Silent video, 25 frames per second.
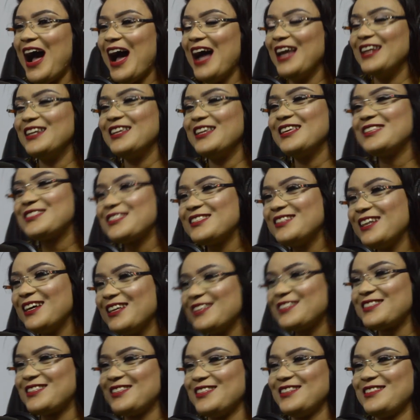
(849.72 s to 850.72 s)
Our
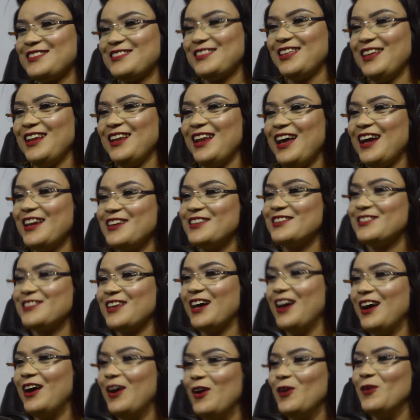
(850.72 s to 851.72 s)
listeners, Stella is
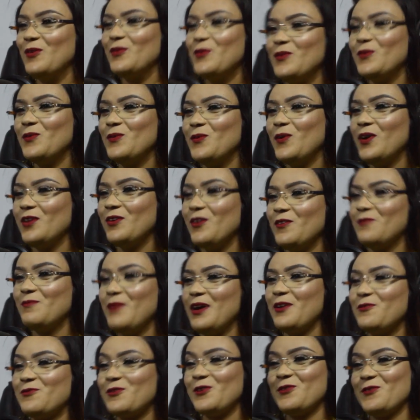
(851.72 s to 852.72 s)
one of
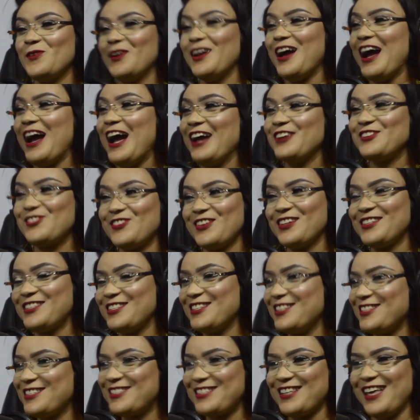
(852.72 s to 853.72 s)
my favorite
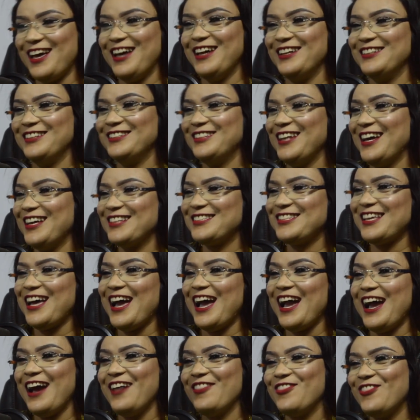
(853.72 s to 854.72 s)
actresses and that
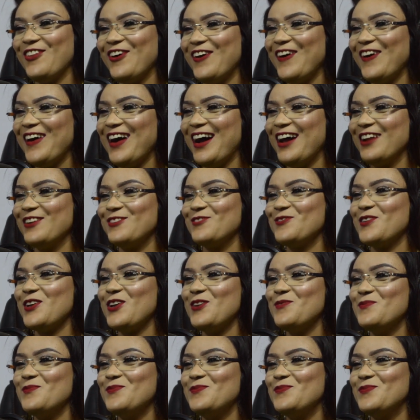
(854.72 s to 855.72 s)
I adore, and
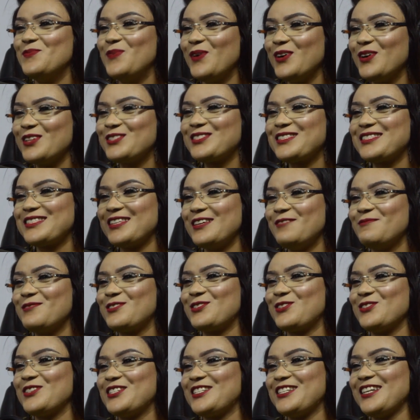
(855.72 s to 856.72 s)
we both seem
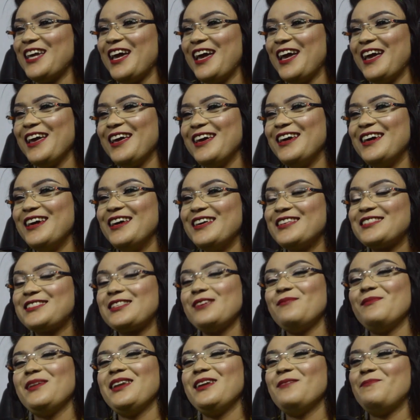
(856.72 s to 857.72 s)
to share
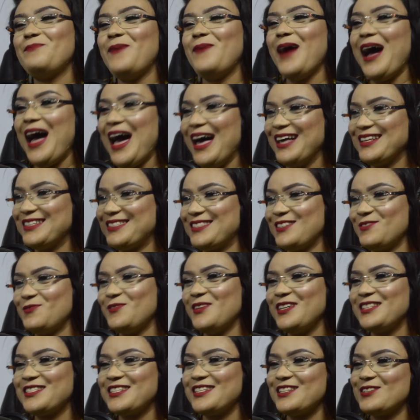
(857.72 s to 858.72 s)
similar past,
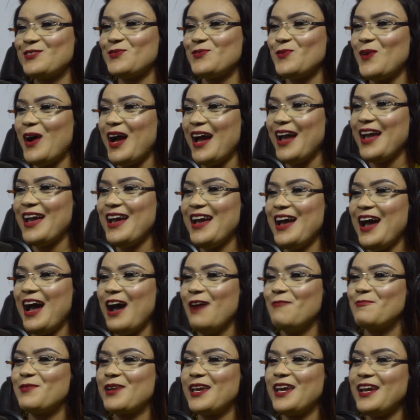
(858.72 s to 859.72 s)
which is why
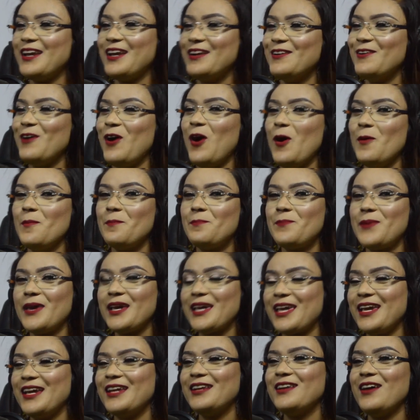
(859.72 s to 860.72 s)
I'm keen on
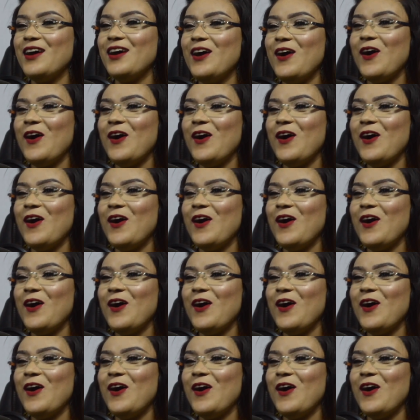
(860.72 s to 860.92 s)
picking